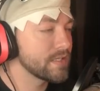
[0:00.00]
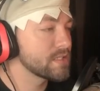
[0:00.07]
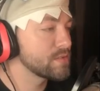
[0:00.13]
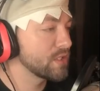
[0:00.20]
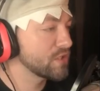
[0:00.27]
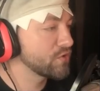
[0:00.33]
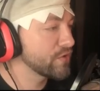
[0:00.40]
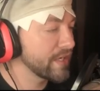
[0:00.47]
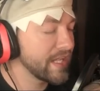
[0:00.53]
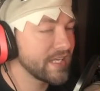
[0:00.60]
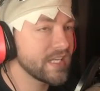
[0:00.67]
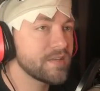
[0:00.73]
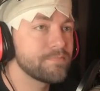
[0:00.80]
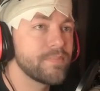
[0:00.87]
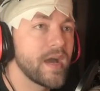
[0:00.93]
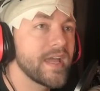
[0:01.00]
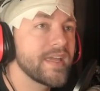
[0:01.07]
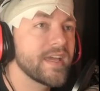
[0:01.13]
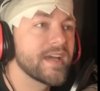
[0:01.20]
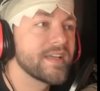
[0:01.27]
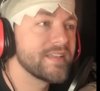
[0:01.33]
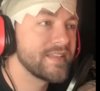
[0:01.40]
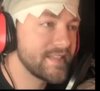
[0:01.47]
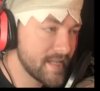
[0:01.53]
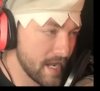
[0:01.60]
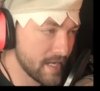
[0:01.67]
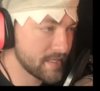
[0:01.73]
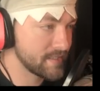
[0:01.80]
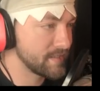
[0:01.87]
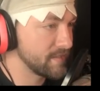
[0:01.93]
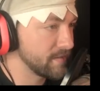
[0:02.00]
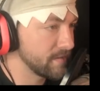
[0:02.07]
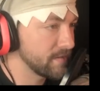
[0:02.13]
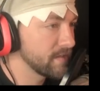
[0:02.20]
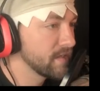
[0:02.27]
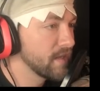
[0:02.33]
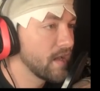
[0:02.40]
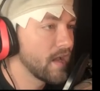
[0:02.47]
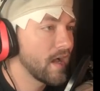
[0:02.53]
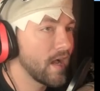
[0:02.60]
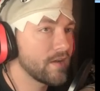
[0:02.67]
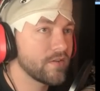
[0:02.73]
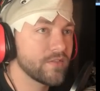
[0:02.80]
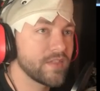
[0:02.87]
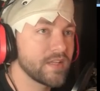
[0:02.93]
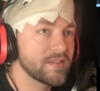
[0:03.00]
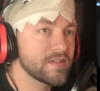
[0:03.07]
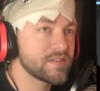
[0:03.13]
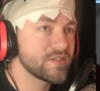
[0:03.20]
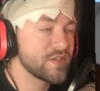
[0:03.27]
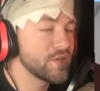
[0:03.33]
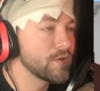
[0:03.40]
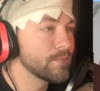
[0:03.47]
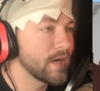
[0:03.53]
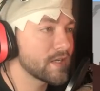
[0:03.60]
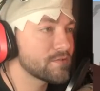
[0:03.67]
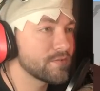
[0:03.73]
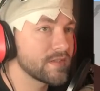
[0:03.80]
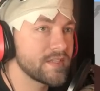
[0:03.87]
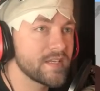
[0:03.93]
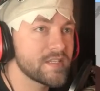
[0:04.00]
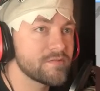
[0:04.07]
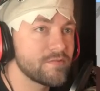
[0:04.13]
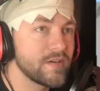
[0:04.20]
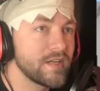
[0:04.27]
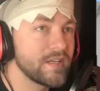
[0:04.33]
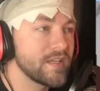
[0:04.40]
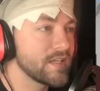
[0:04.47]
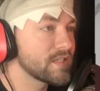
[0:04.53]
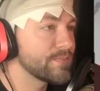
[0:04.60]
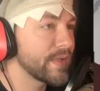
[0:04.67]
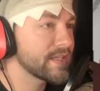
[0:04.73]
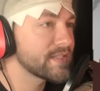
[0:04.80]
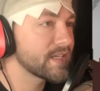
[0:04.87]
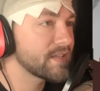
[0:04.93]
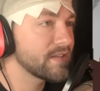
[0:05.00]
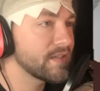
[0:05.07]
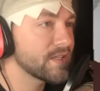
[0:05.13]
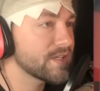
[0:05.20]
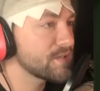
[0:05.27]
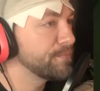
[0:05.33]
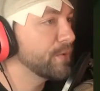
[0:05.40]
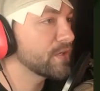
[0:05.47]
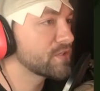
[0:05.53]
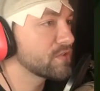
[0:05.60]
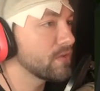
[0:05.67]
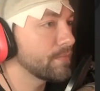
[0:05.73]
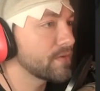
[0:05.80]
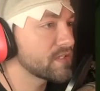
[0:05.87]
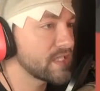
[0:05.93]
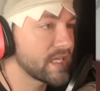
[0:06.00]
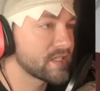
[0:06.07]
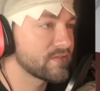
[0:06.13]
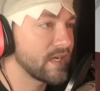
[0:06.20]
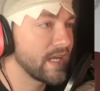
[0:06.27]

and is created by Dexter. I don't think there's too much with this one. It's basically just a bunch of lumberjacks